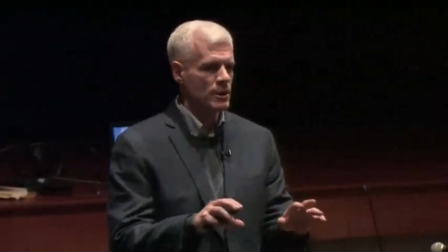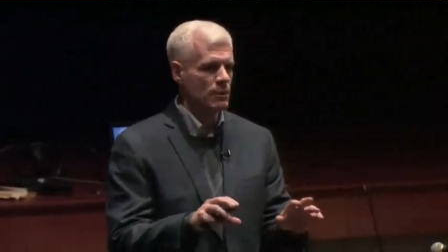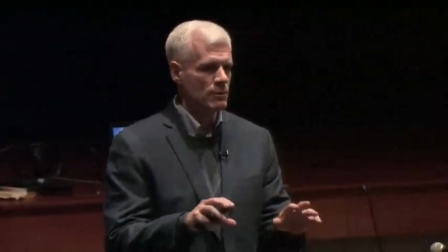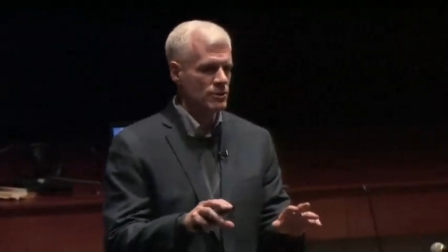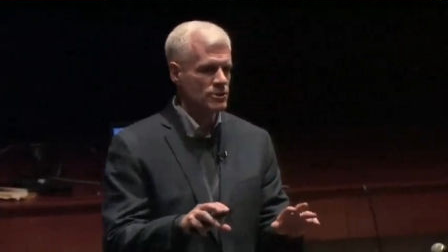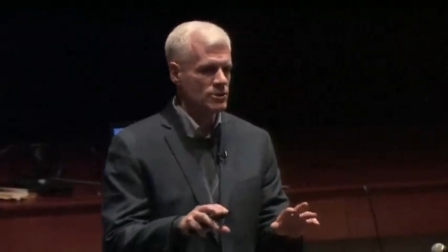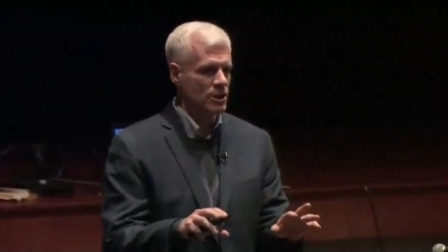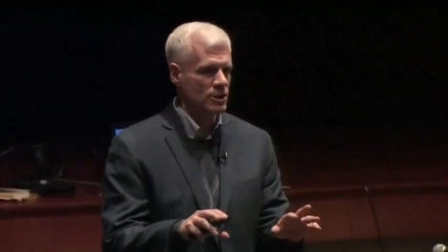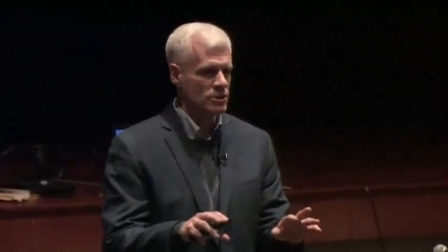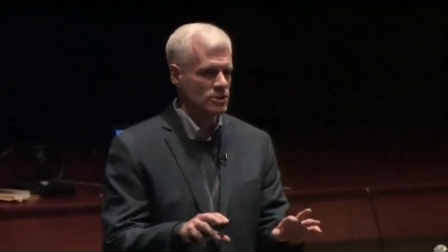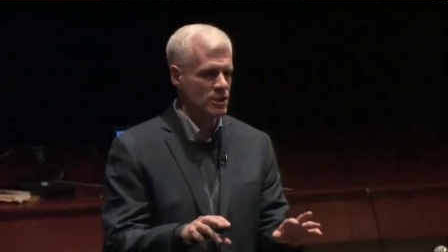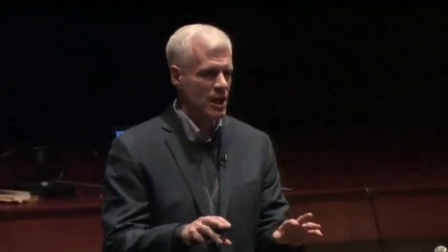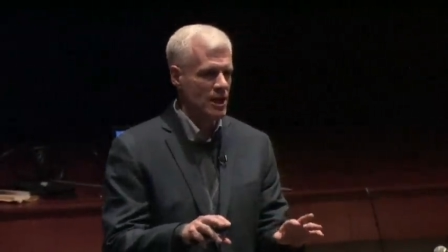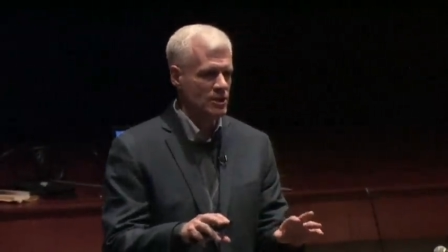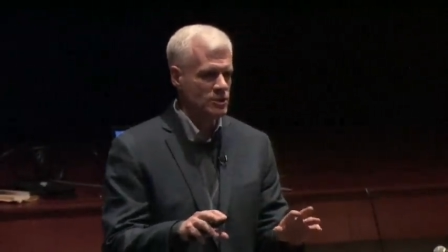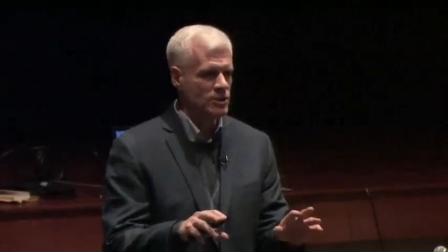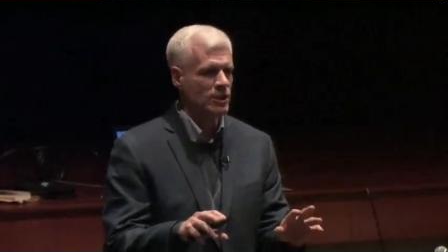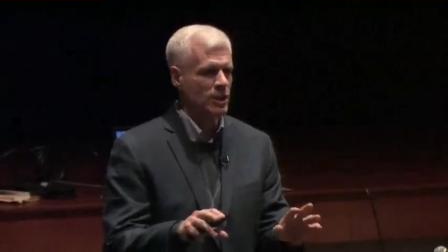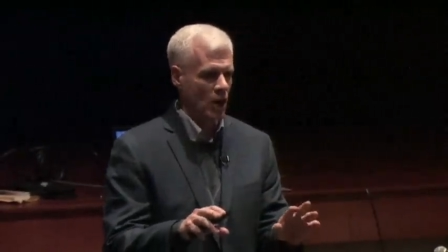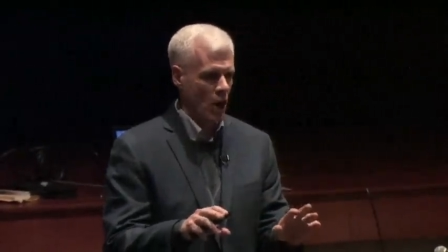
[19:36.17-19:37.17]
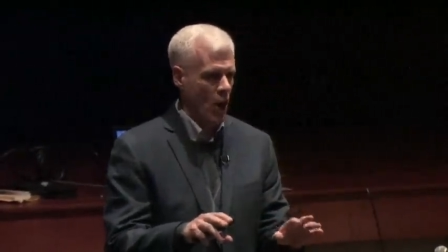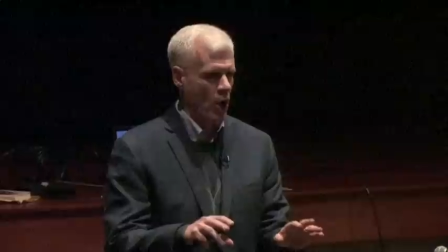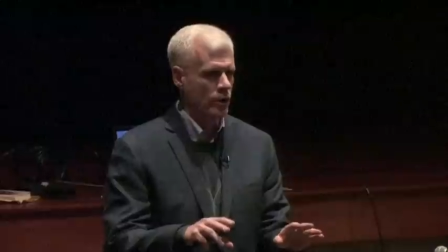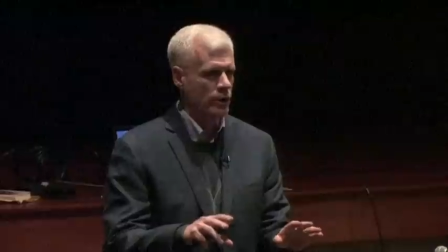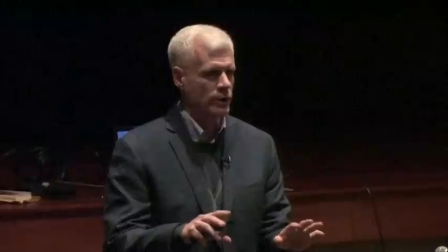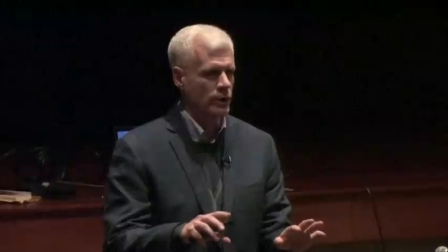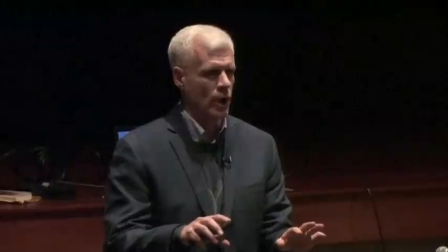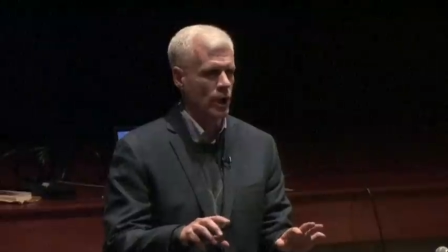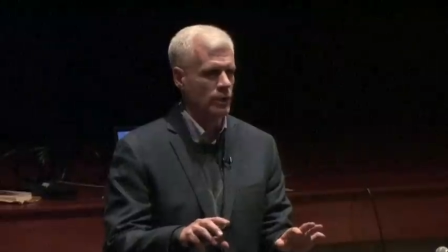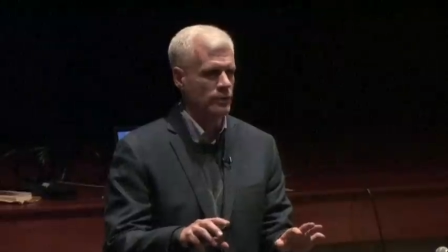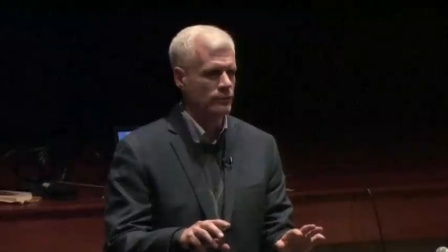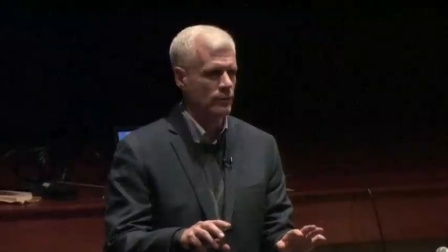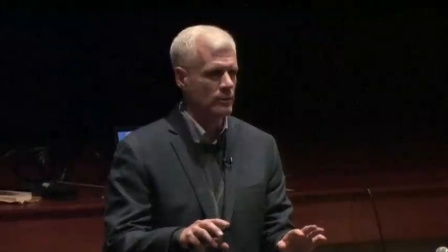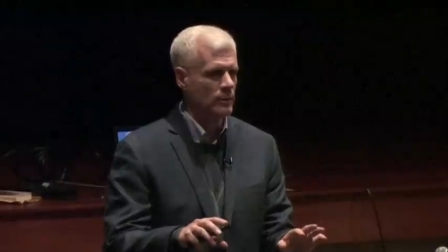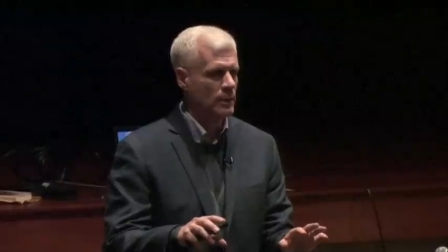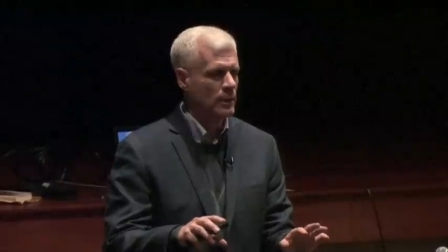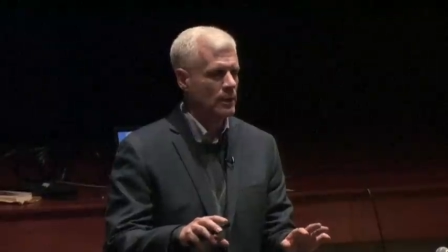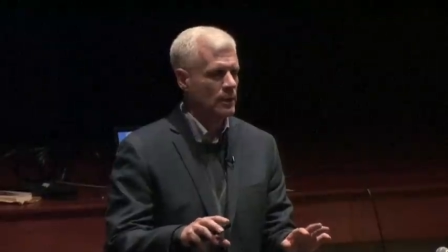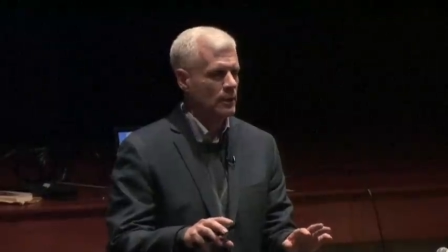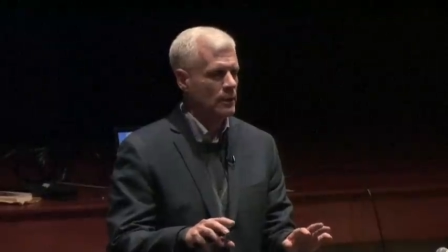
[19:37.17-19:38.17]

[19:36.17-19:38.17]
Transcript: There were 6 tests. He got 100 in all of them.